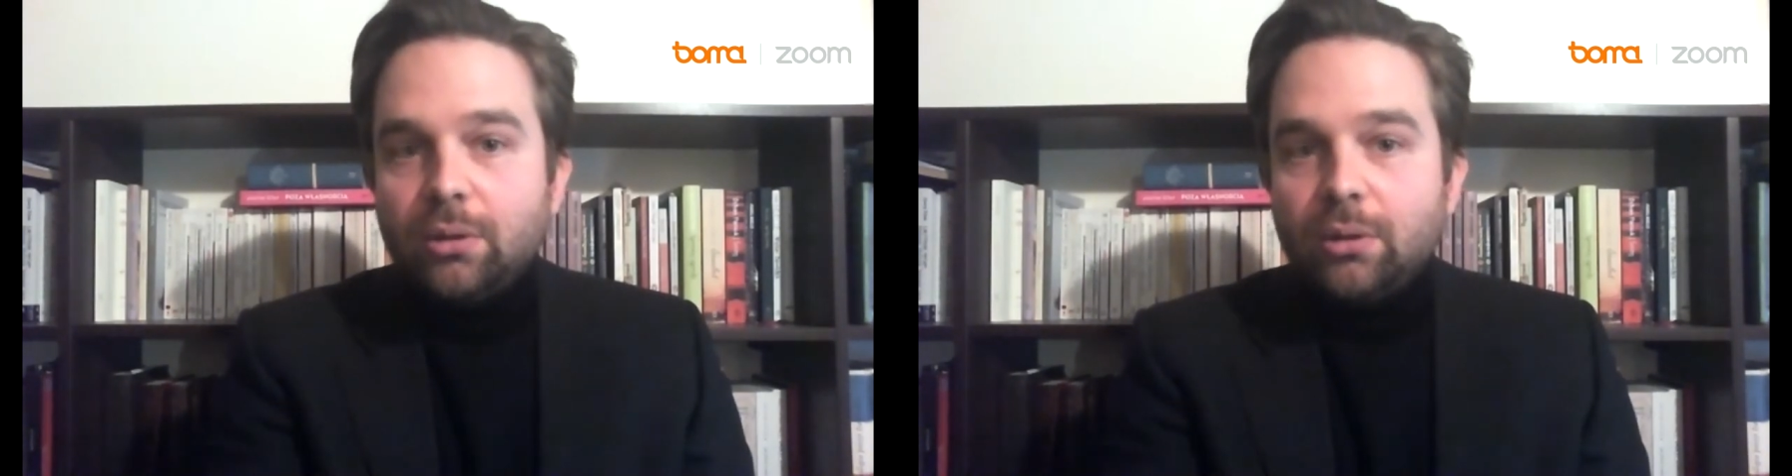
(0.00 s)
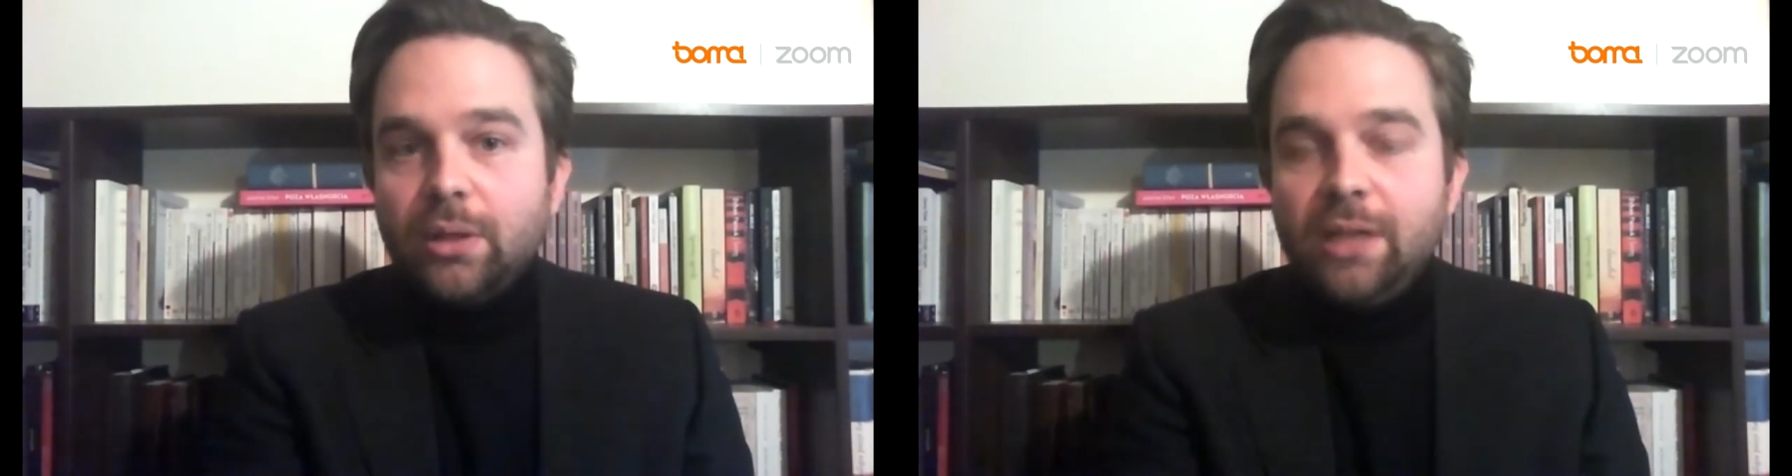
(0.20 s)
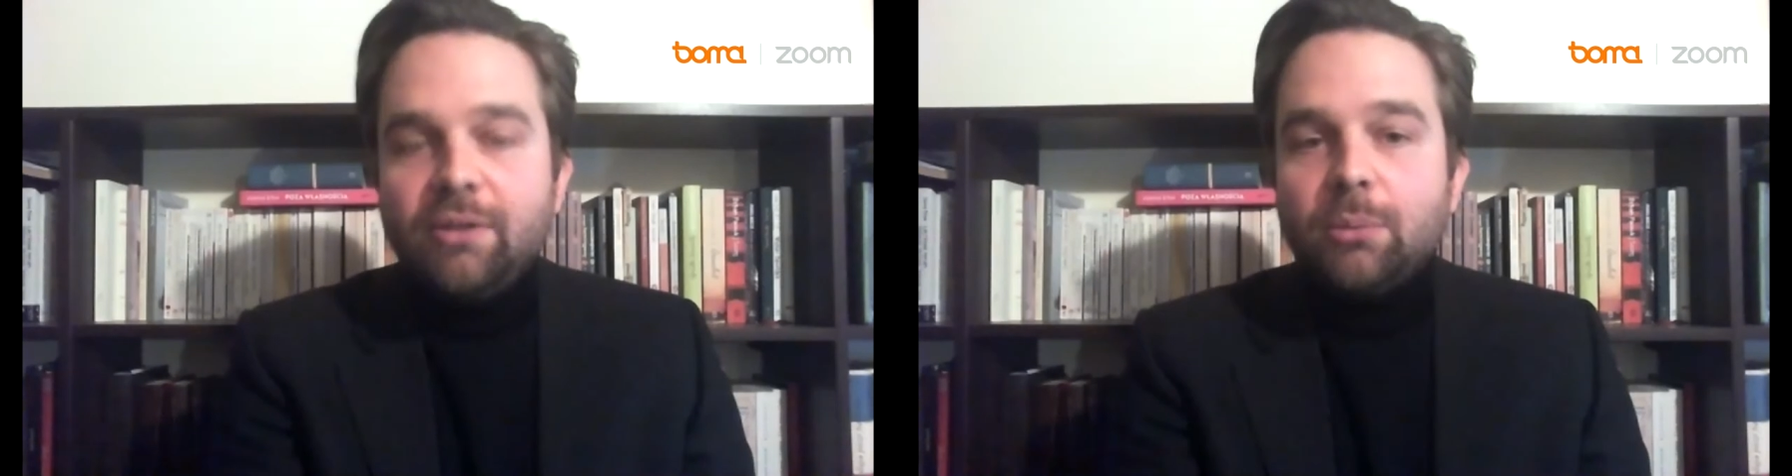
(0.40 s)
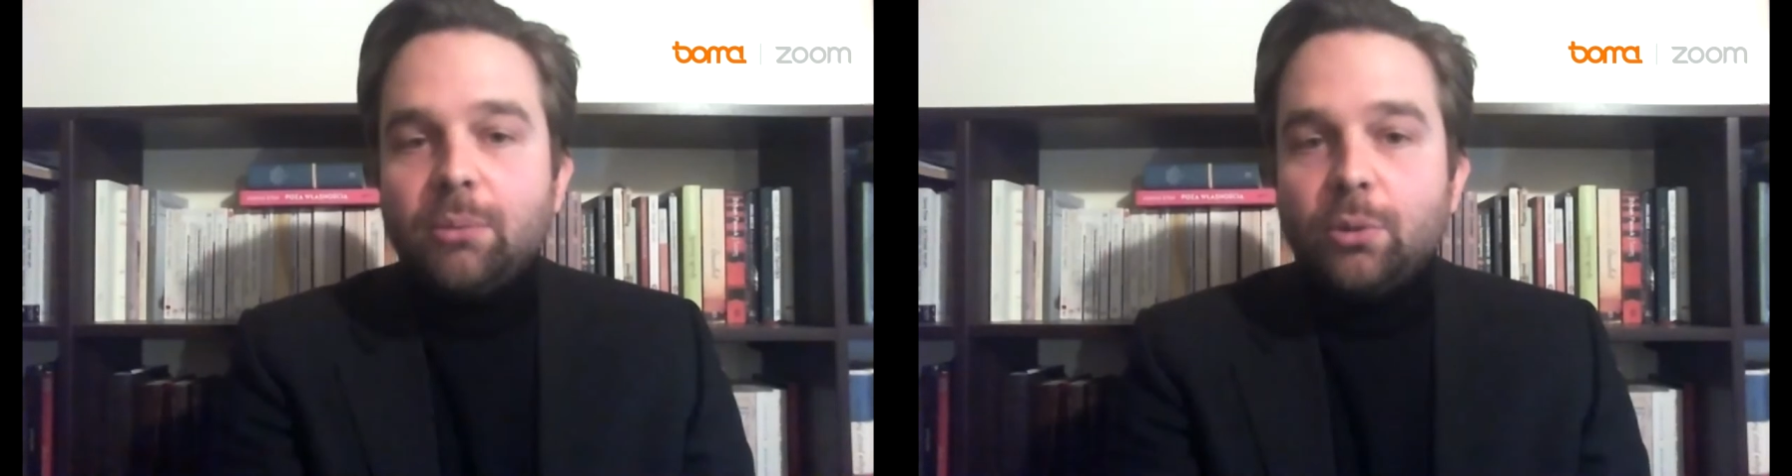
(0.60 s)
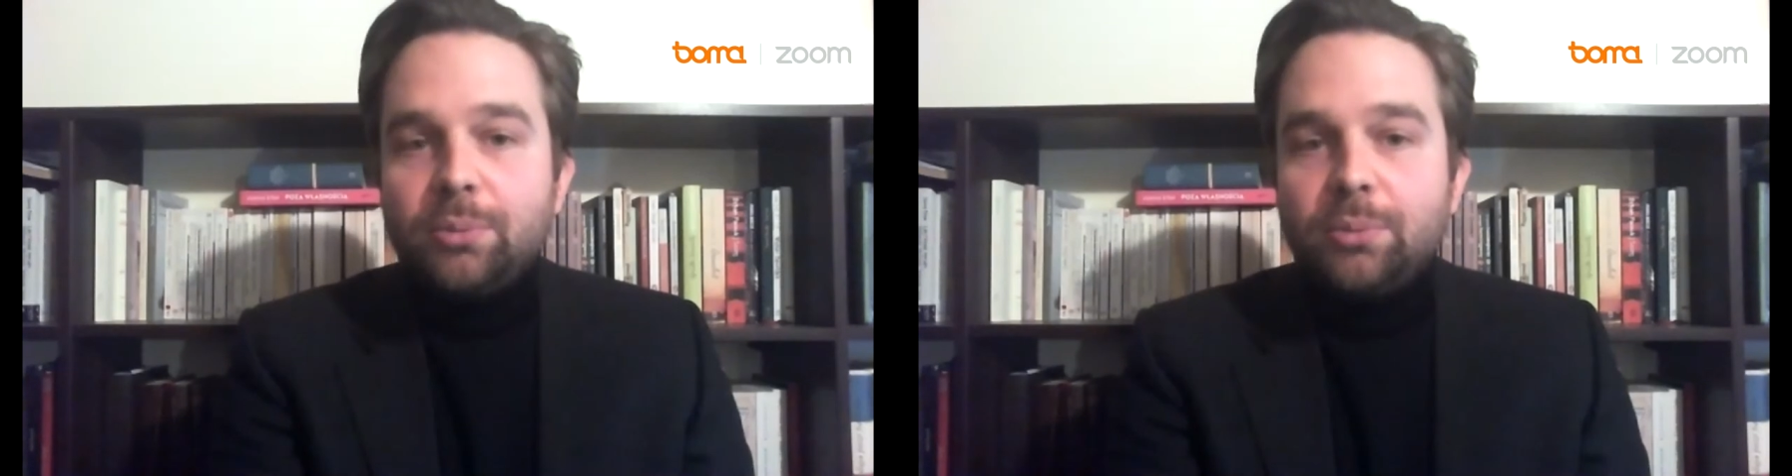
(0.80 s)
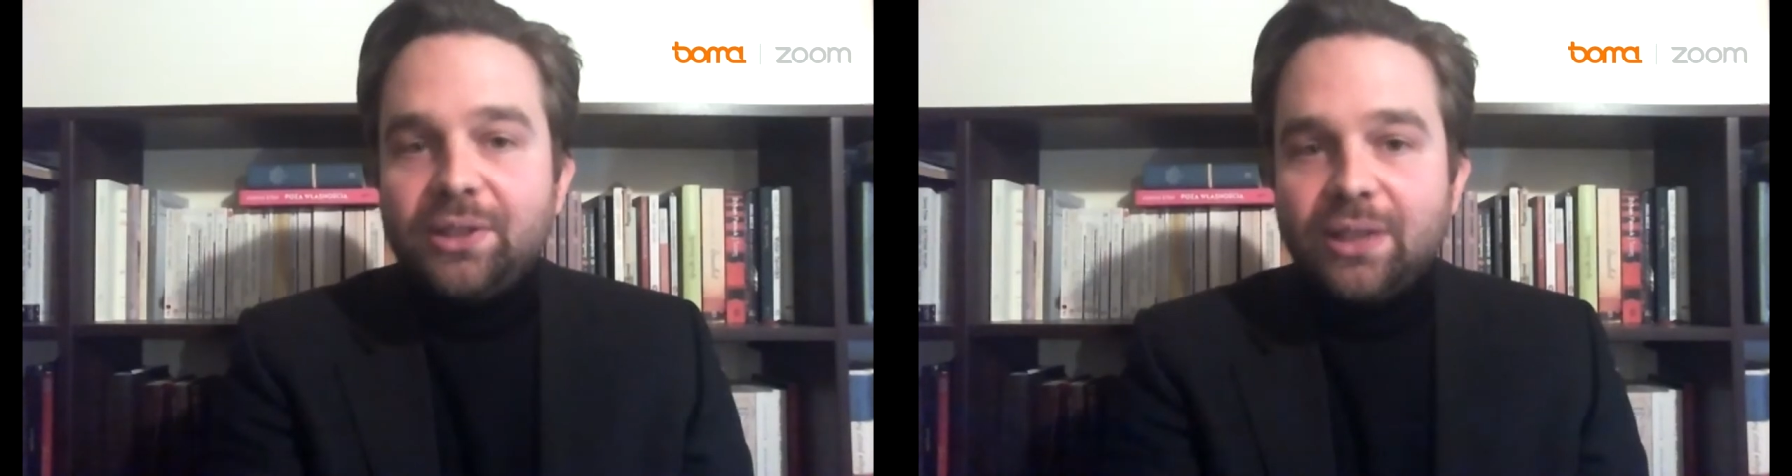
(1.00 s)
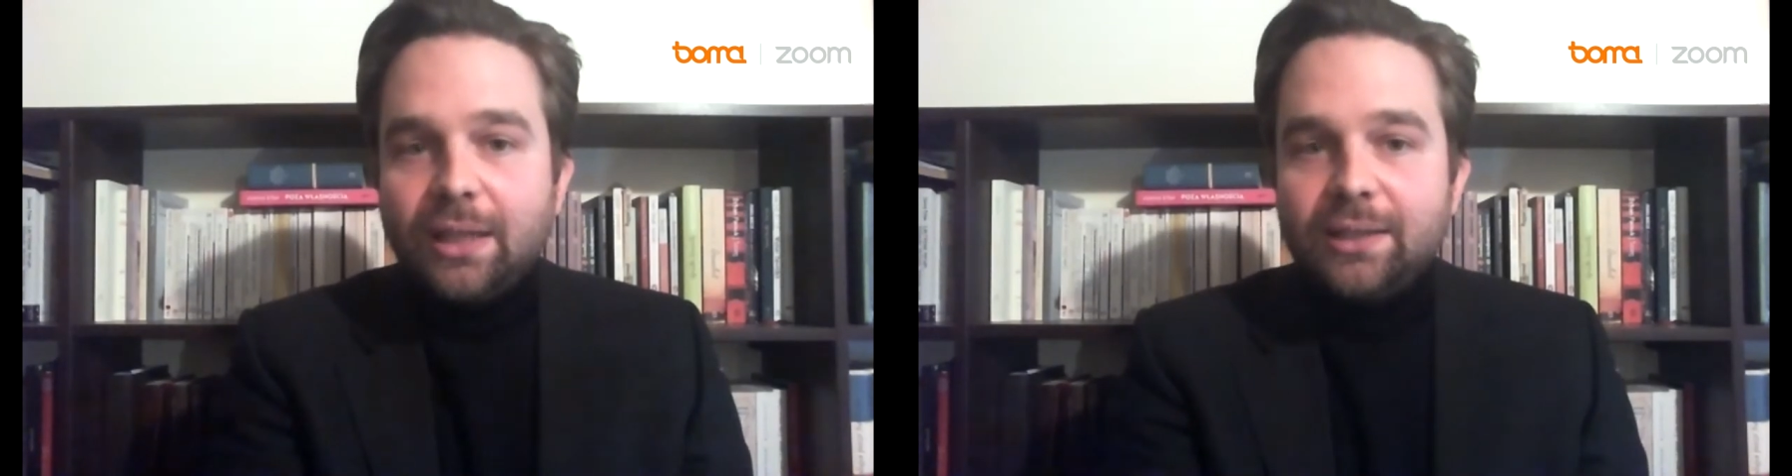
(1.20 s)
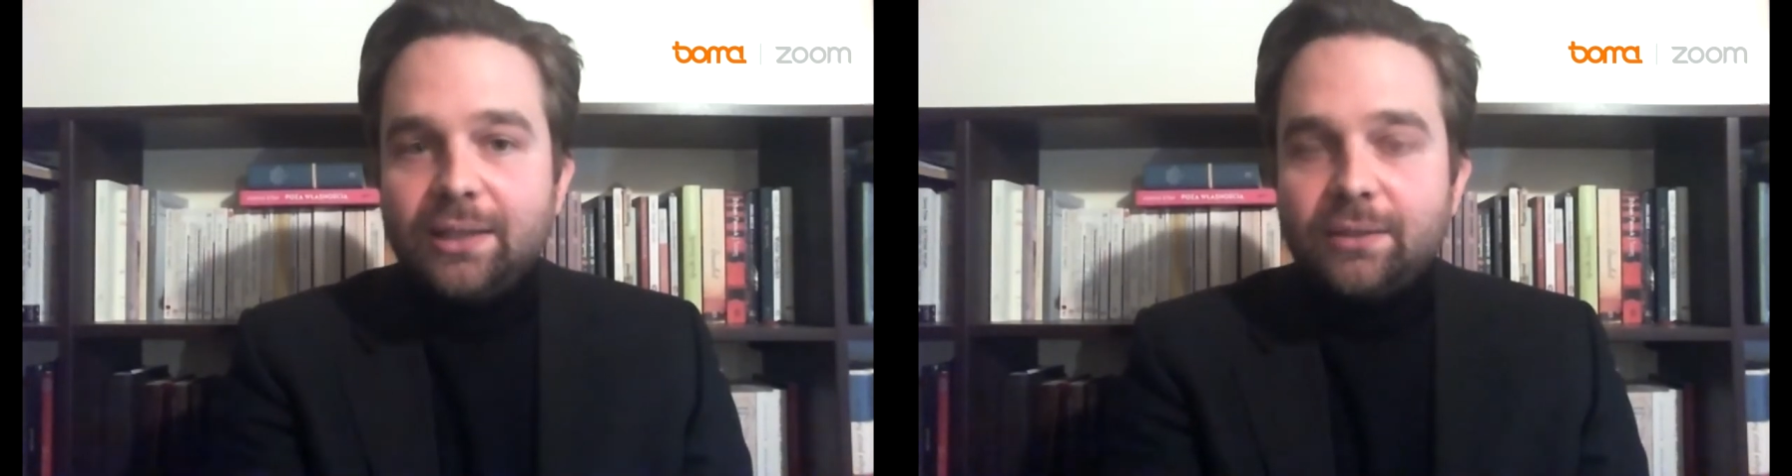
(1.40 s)
even more precise
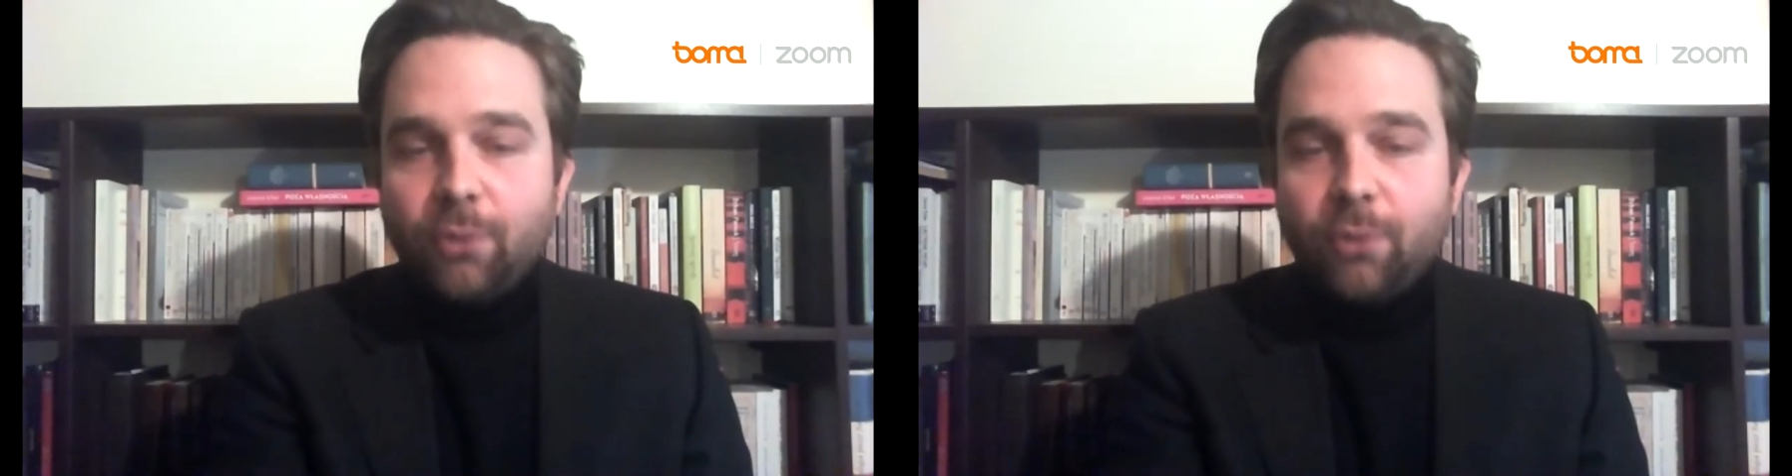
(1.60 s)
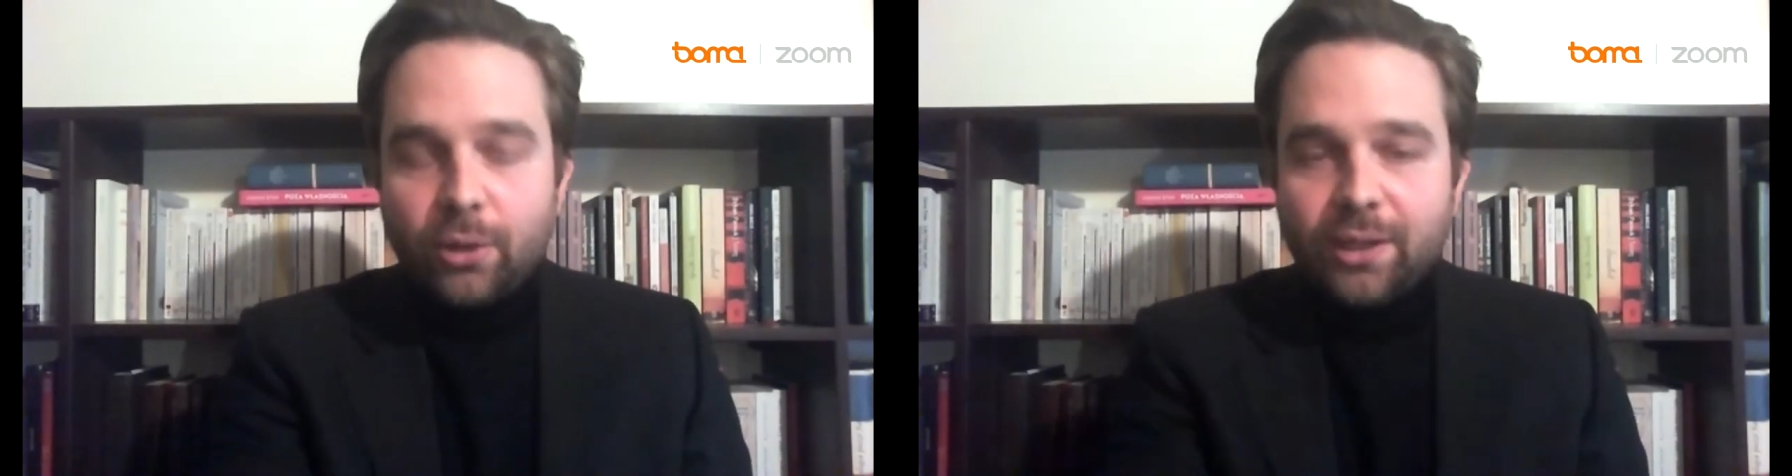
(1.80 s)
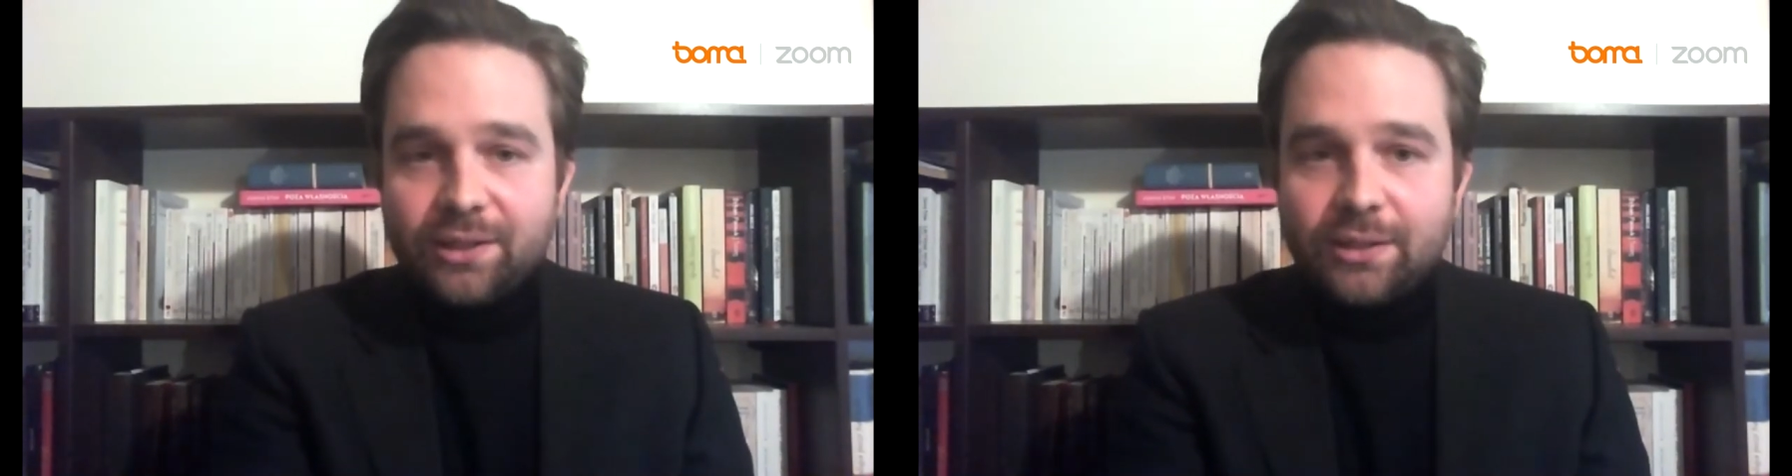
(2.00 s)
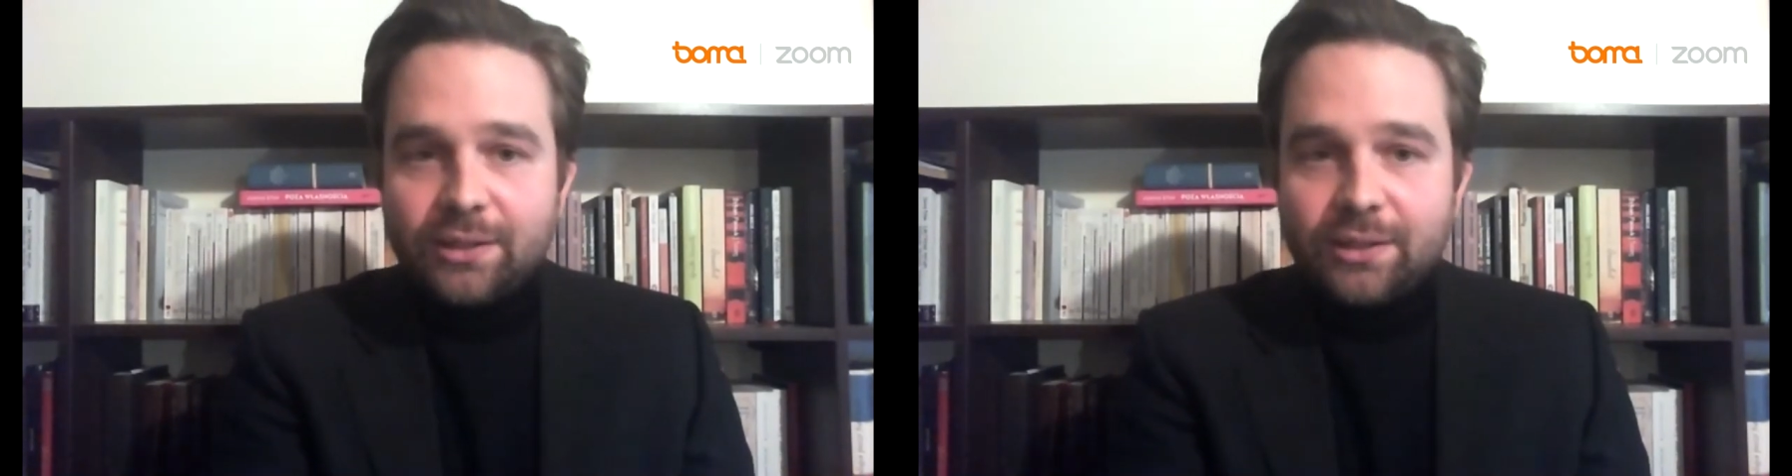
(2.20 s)
forecast.